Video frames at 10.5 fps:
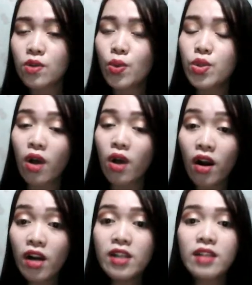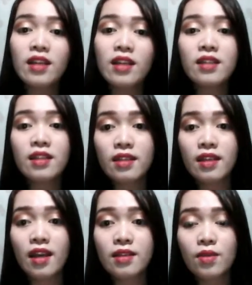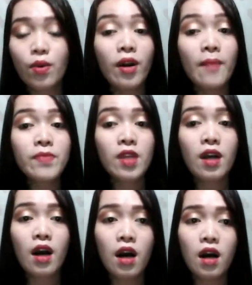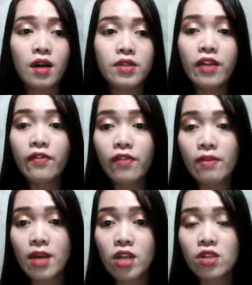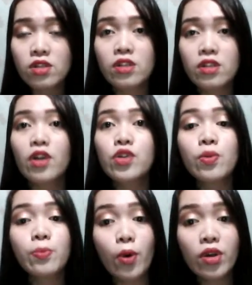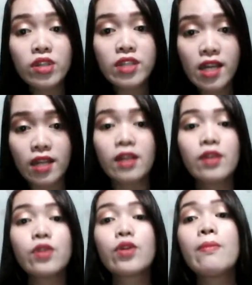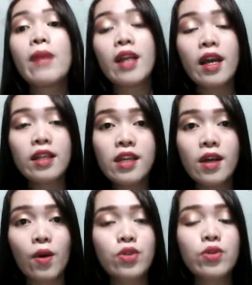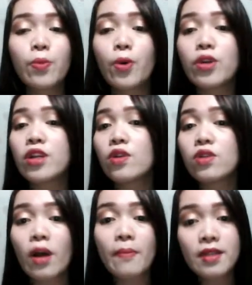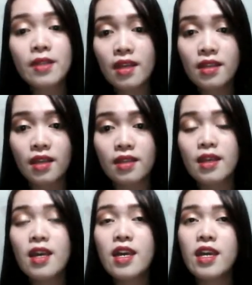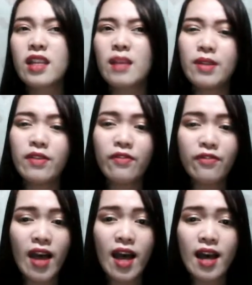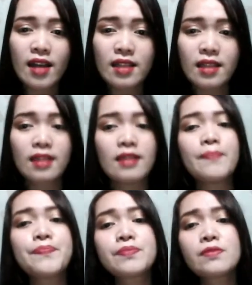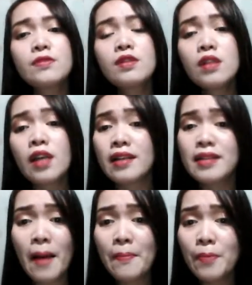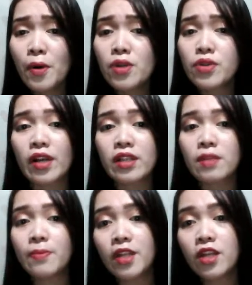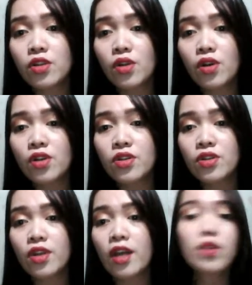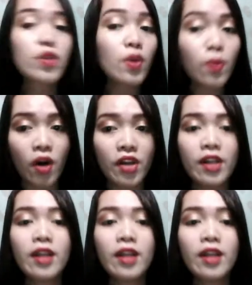those are the sentences or the information that are supporting your main idea or supporting your topic sentence. It can be the facts, examples, or explanations, and so on.